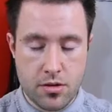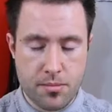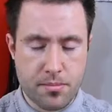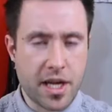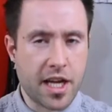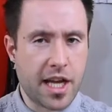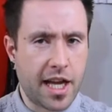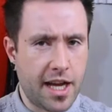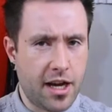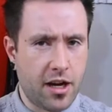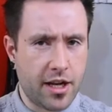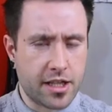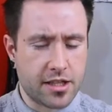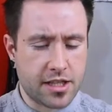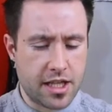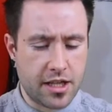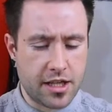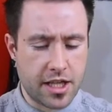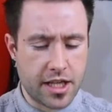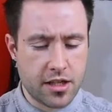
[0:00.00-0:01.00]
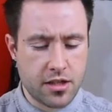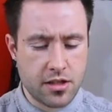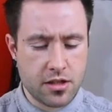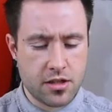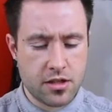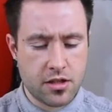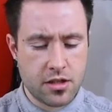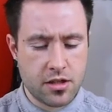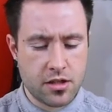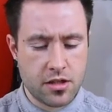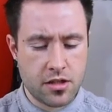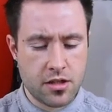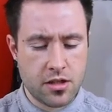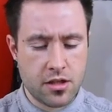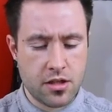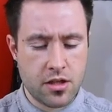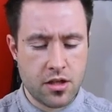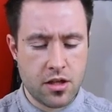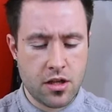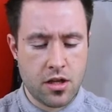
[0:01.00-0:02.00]
Bit chaotic sounding,
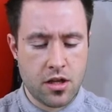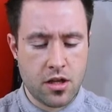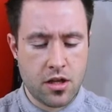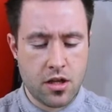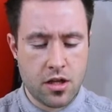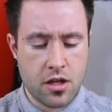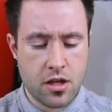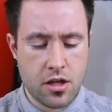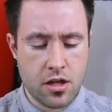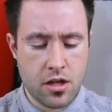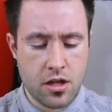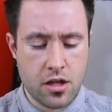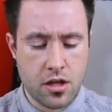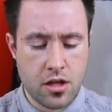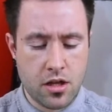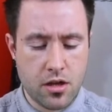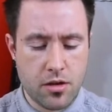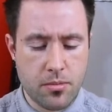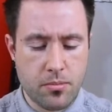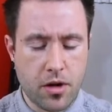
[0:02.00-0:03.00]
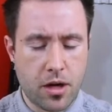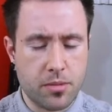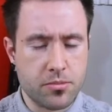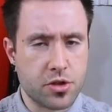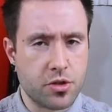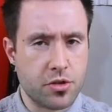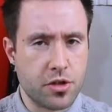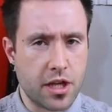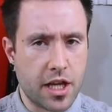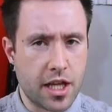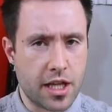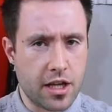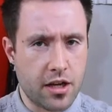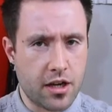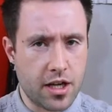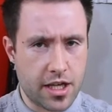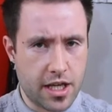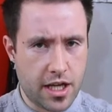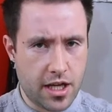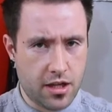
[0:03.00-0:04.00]
but I'm sure you get the
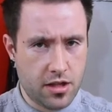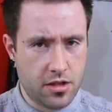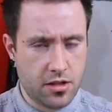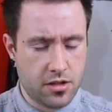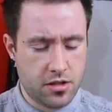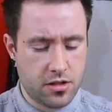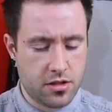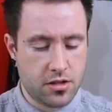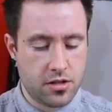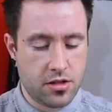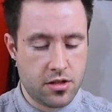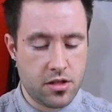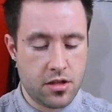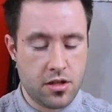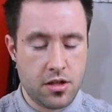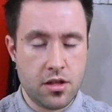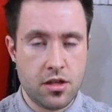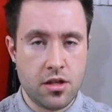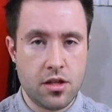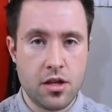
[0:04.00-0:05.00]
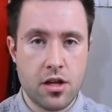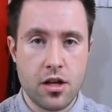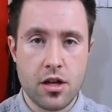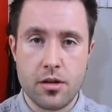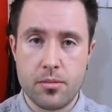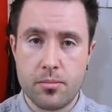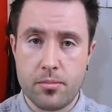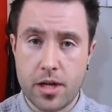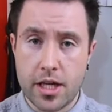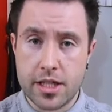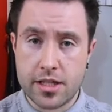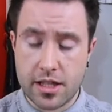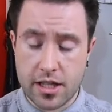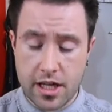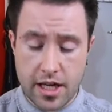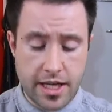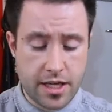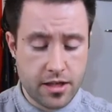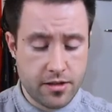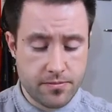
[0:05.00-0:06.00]
idea.
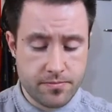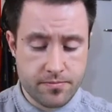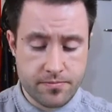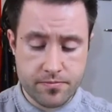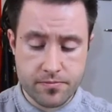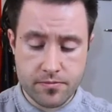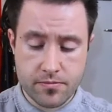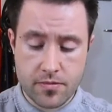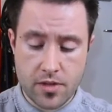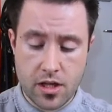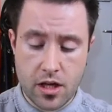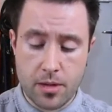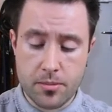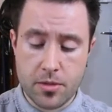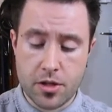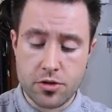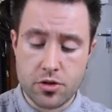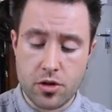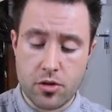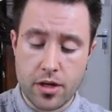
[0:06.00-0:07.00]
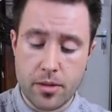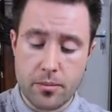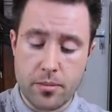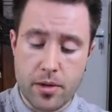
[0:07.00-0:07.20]
Basically, I'm controlling